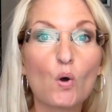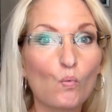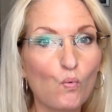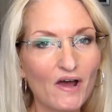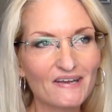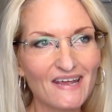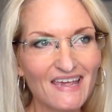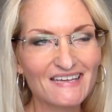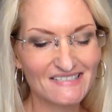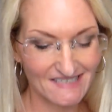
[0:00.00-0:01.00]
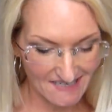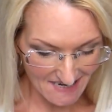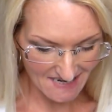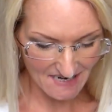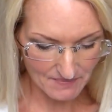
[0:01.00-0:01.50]

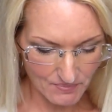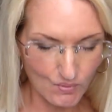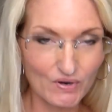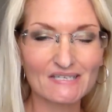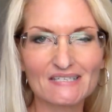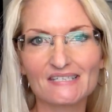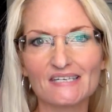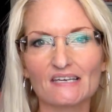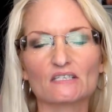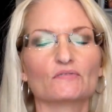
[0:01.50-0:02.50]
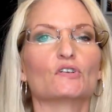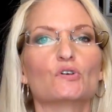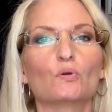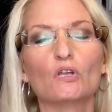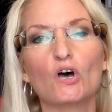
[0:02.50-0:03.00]
118.6 for a
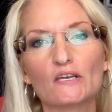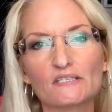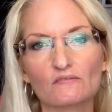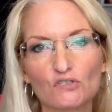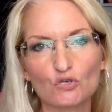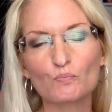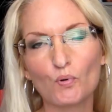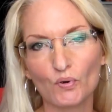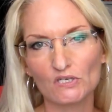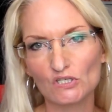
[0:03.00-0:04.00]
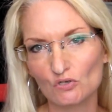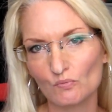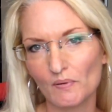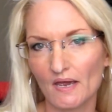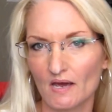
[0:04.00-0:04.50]
total loss of
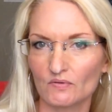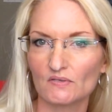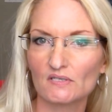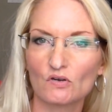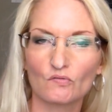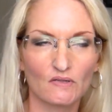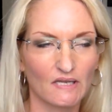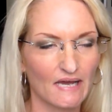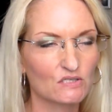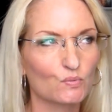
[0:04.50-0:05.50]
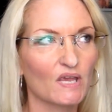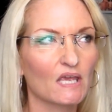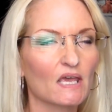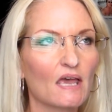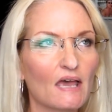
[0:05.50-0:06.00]
2.2 pounds over the last week